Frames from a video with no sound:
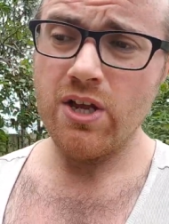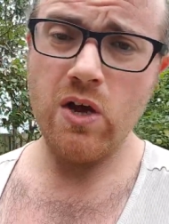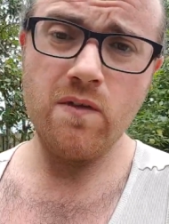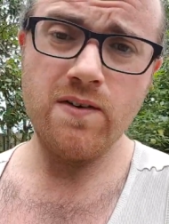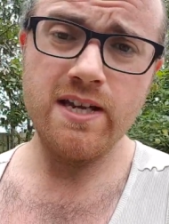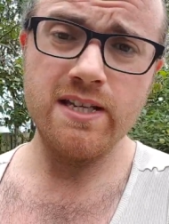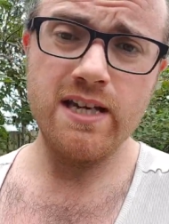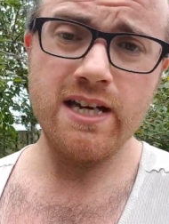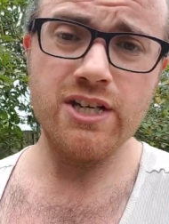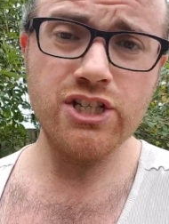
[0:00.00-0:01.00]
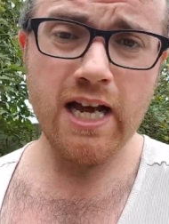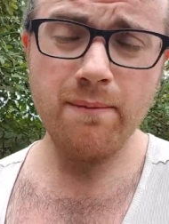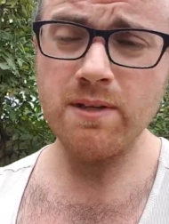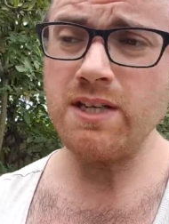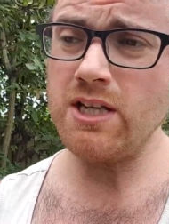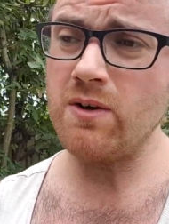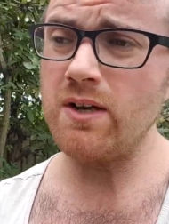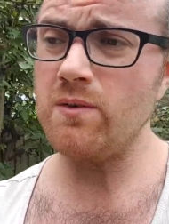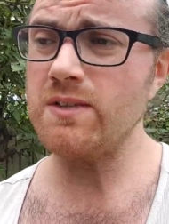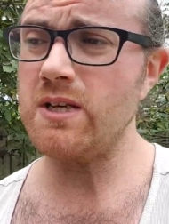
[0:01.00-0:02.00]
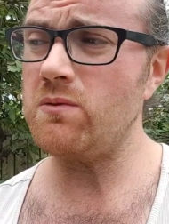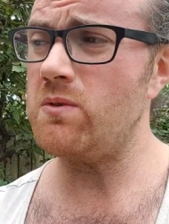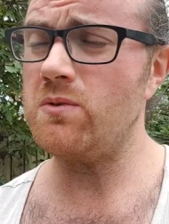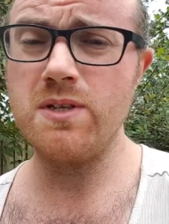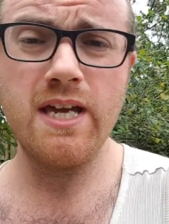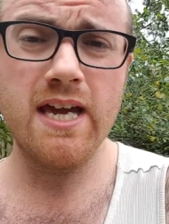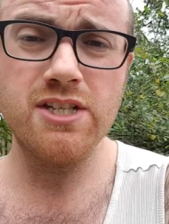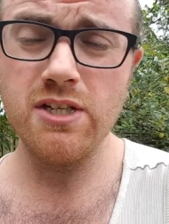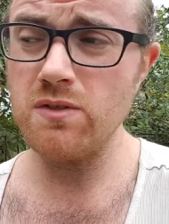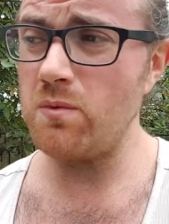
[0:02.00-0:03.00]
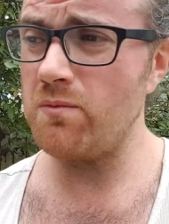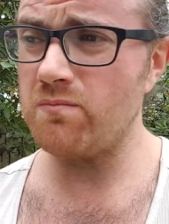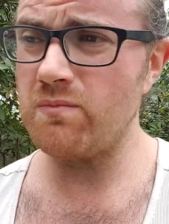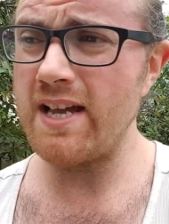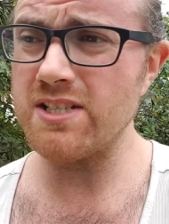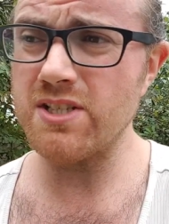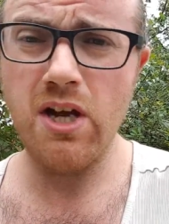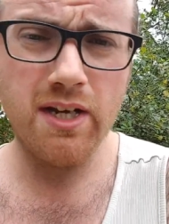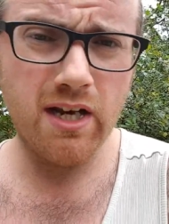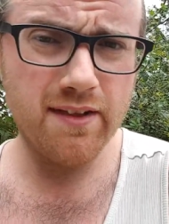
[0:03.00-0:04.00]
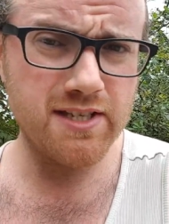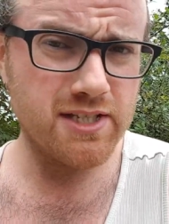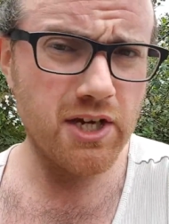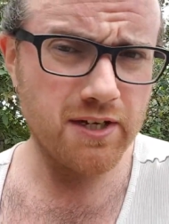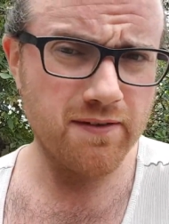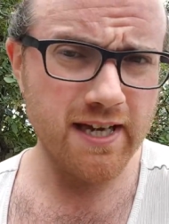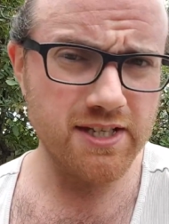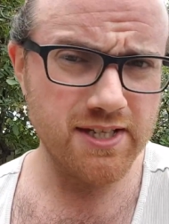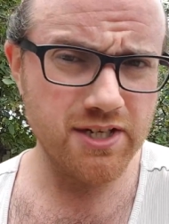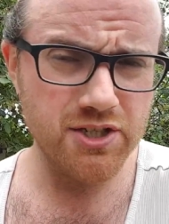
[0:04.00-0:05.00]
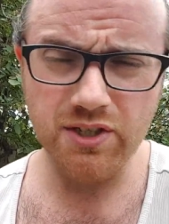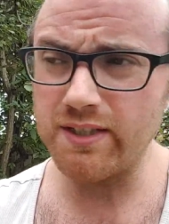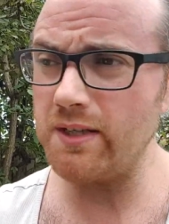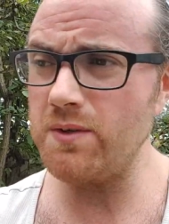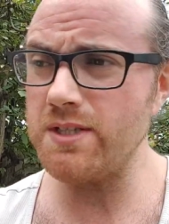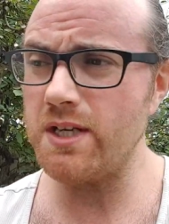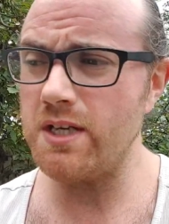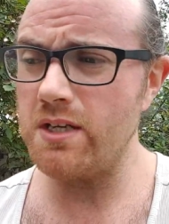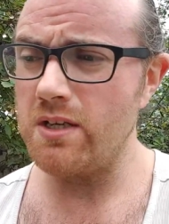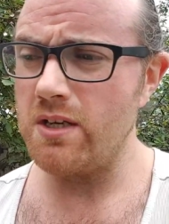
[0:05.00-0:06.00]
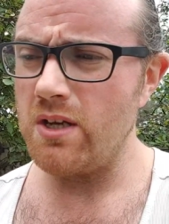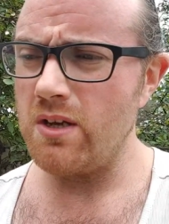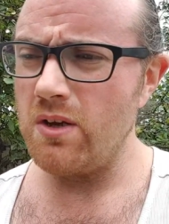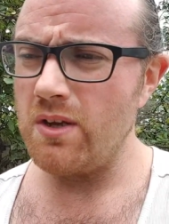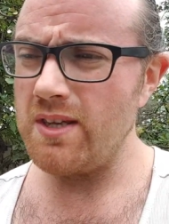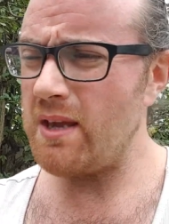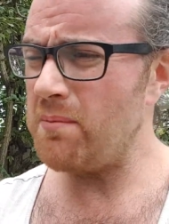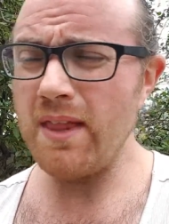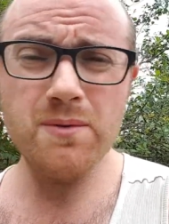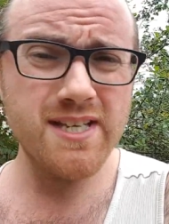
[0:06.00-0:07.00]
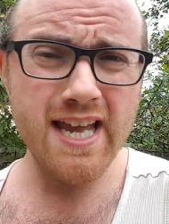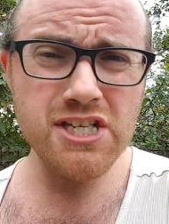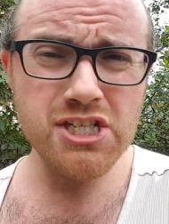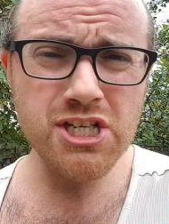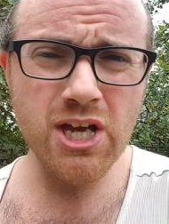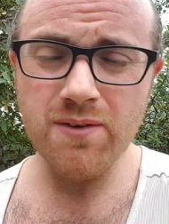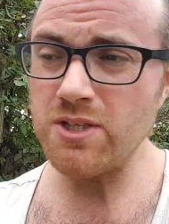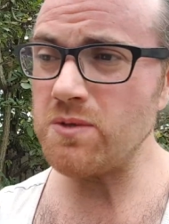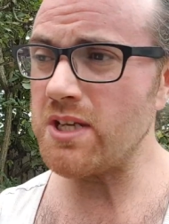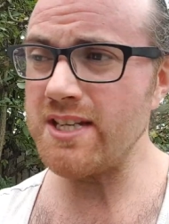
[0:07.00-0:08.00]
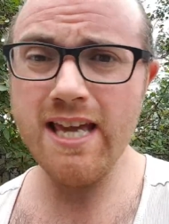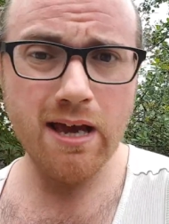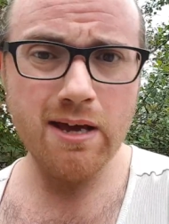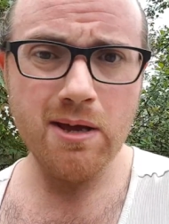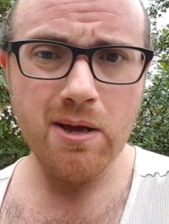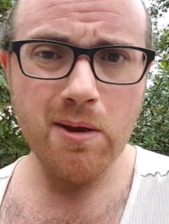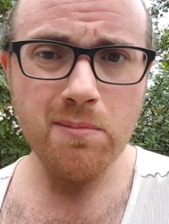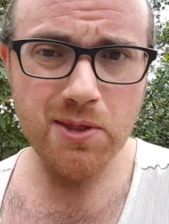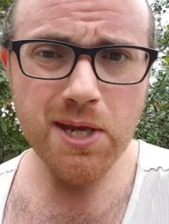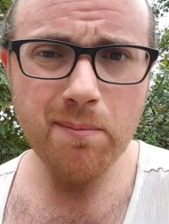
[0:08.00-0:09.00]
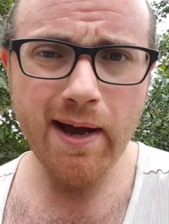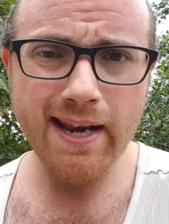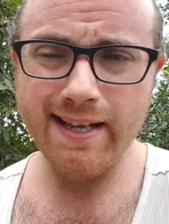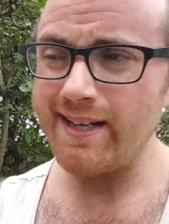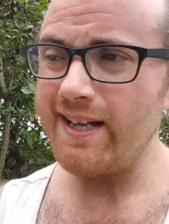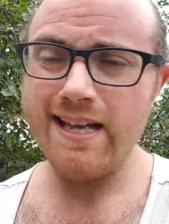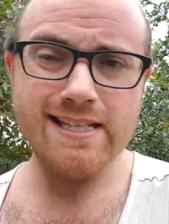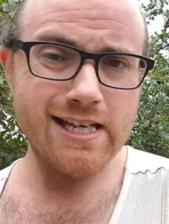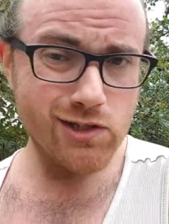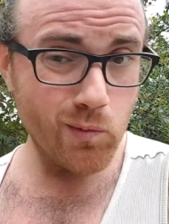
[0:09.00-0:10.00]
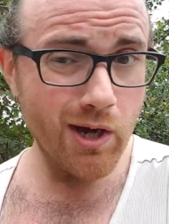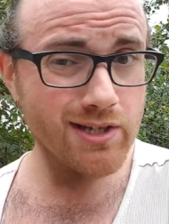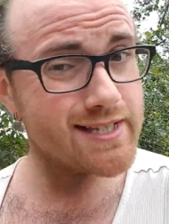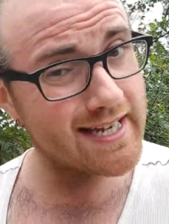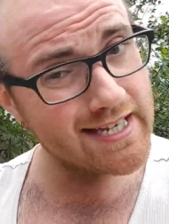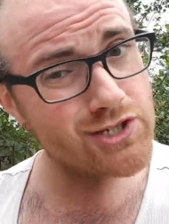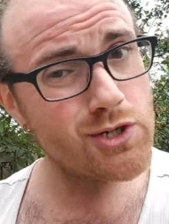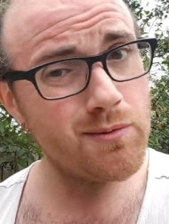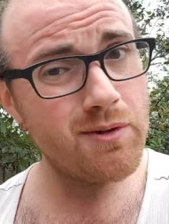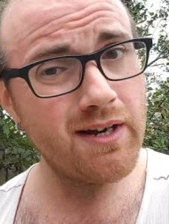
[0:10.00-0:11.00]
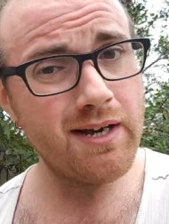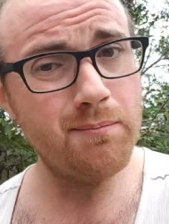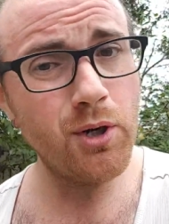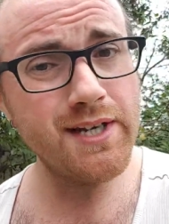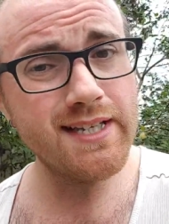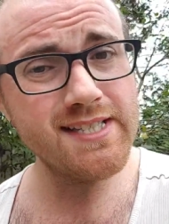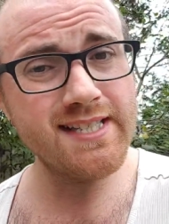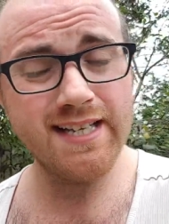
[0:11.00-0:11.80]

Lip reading: COVID jab, didn't you? And I was like, well, yeah. She goes, well, that's kind of like the side effects there, John. And I was like, yeah, but that was ages ago. And she was like, yeah, but think about it, it takes a while to get into your body, doesn't